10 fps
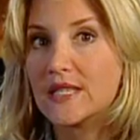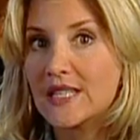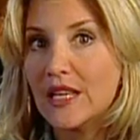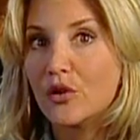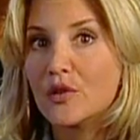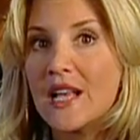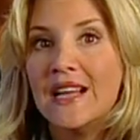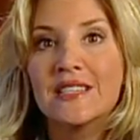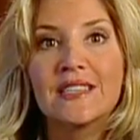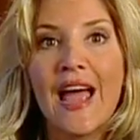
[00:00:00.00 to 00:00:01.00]
and skills
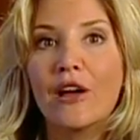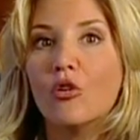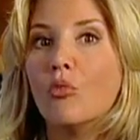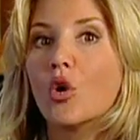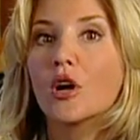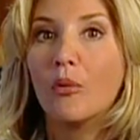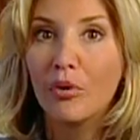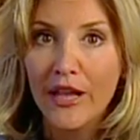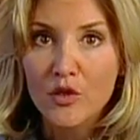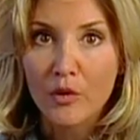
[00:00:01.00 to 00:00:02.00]
to tackle more
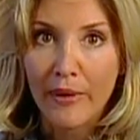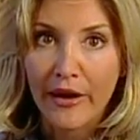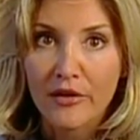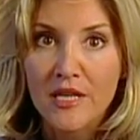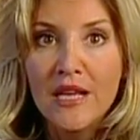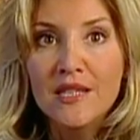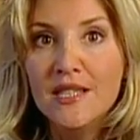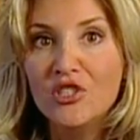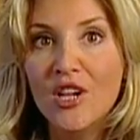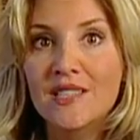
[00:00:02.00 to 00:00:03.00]
complex repairs,
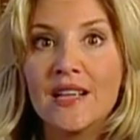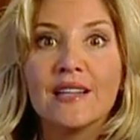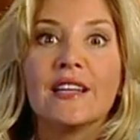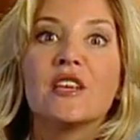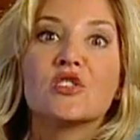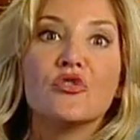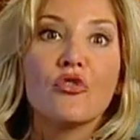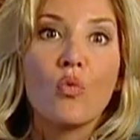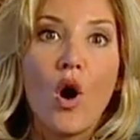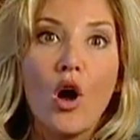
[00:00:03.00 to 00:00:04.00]
such as leaks in
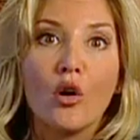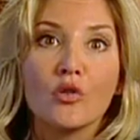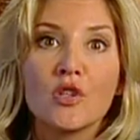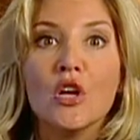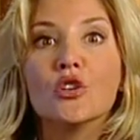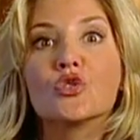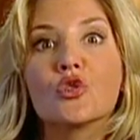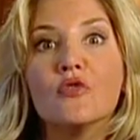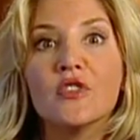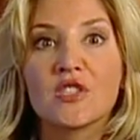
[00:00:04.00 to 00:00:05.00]
your walls,
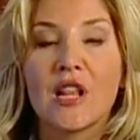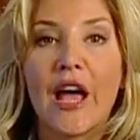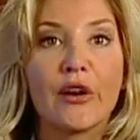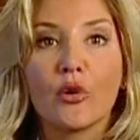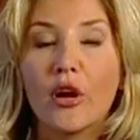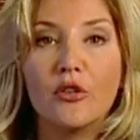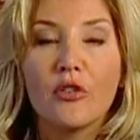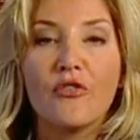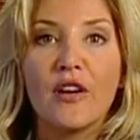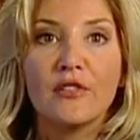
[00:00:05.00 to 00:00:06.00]
service line, or under
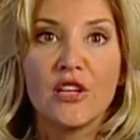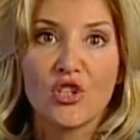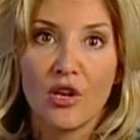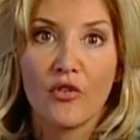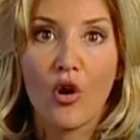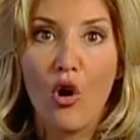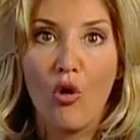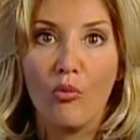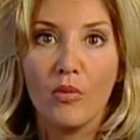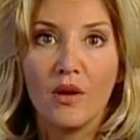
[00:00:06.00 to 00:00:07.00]
the foundation of your
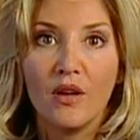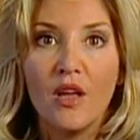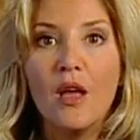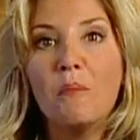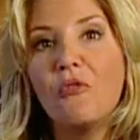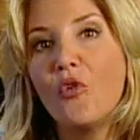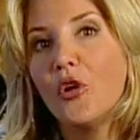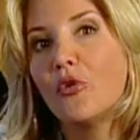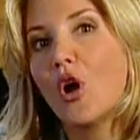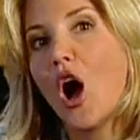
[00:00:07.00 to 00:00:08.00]
home.
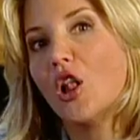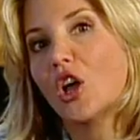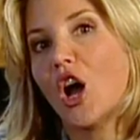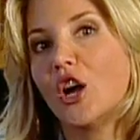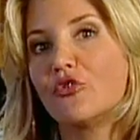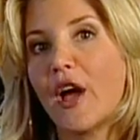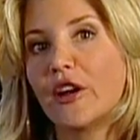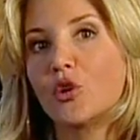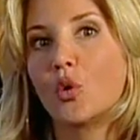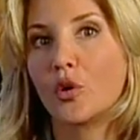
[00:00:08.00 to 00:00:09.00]
Before you call a
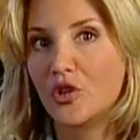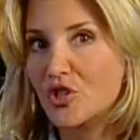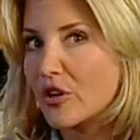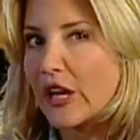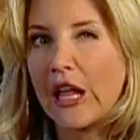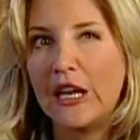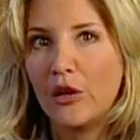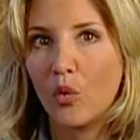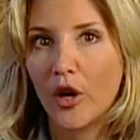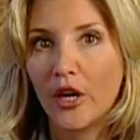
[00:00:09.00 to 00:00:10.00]
contractor or start
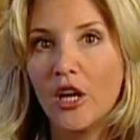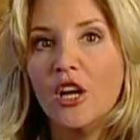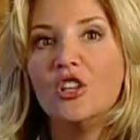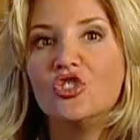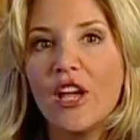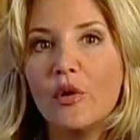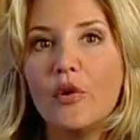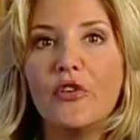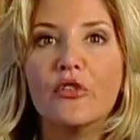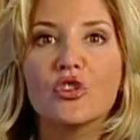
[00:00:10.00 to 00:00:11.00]
any work, check
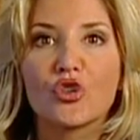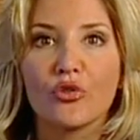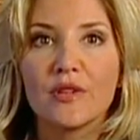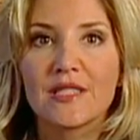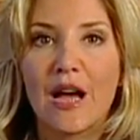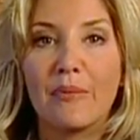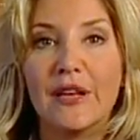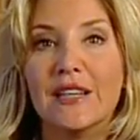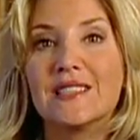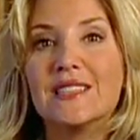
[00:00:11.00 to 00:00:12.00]
with your insurance
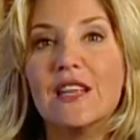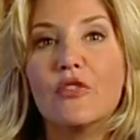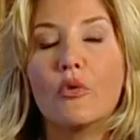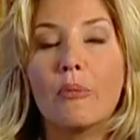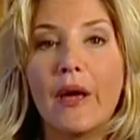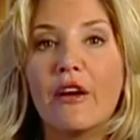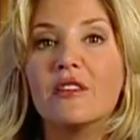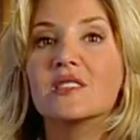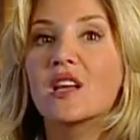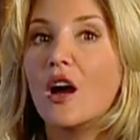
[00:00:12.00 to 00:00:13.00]
company to see if the repair
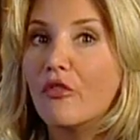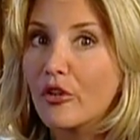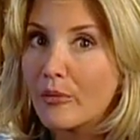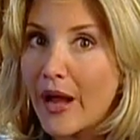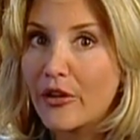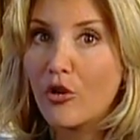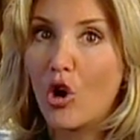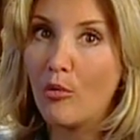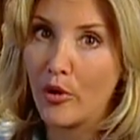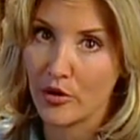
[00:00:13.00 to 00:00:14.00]
is covered by your
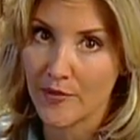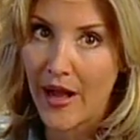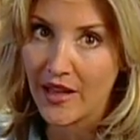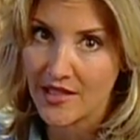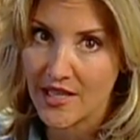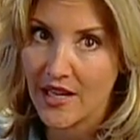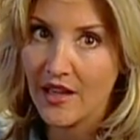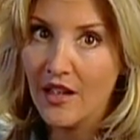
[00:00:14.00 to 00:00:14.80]
homeowner's policy.